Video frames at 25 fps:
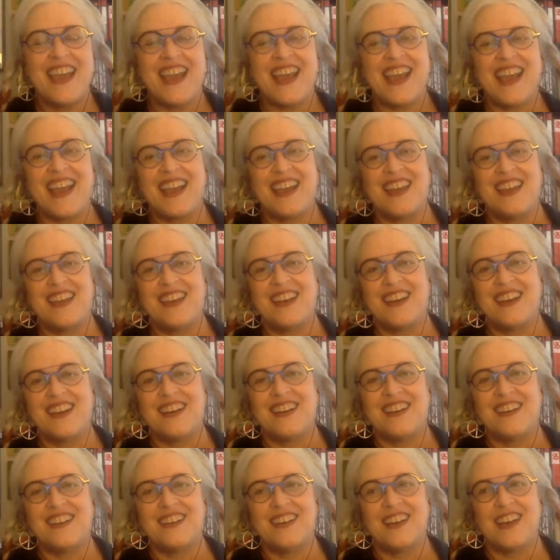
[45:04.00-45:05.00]
And
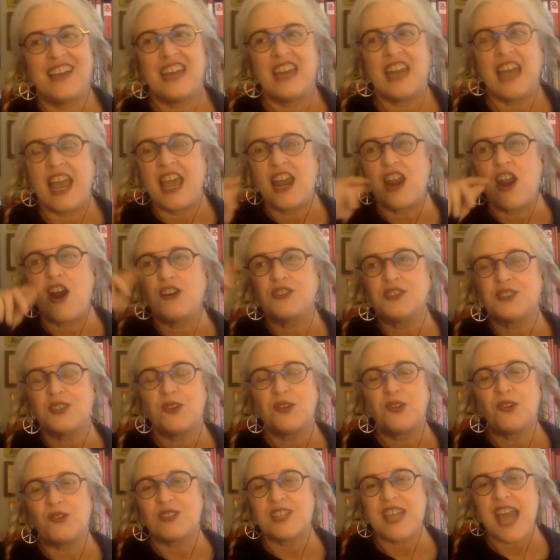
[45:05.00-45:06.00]

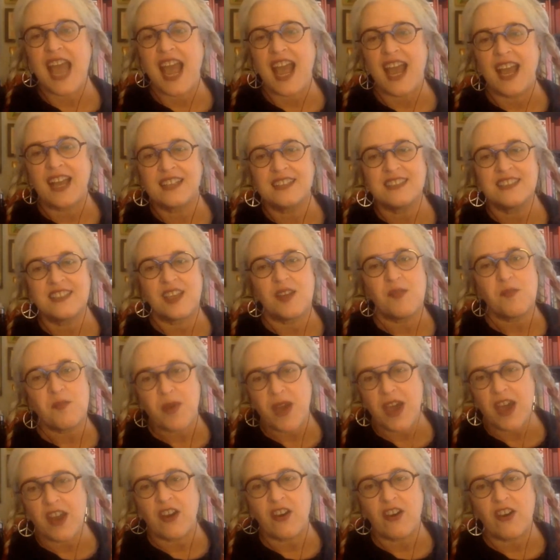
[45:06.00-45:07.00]
also your tags get
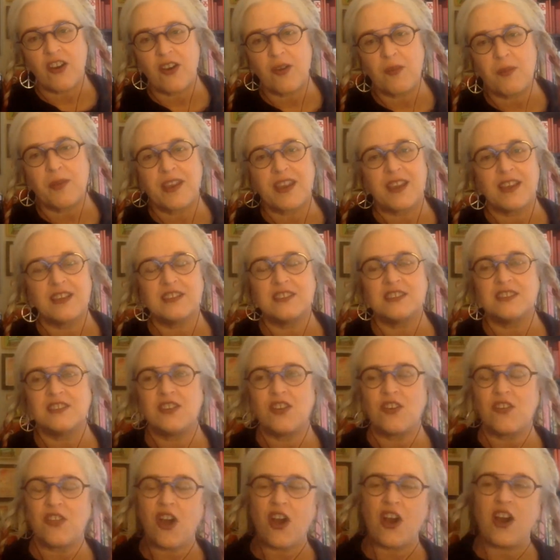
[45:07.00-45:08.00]
better because,
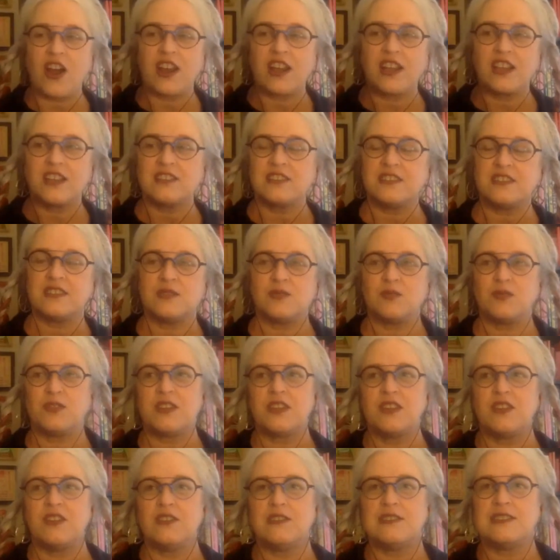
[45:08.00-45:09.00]
you know, the audience is
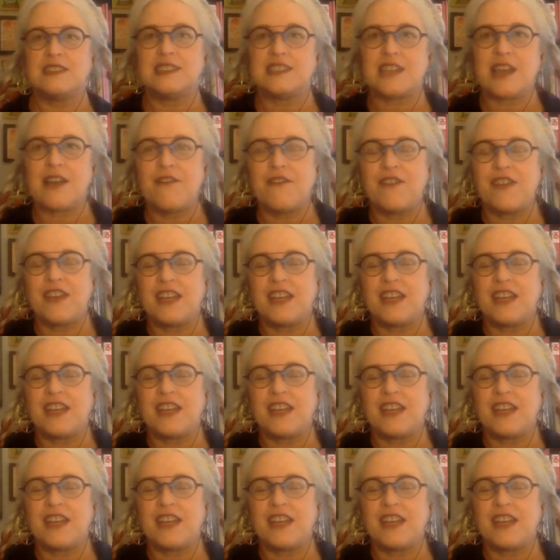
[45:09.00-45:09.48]
with you and stuff.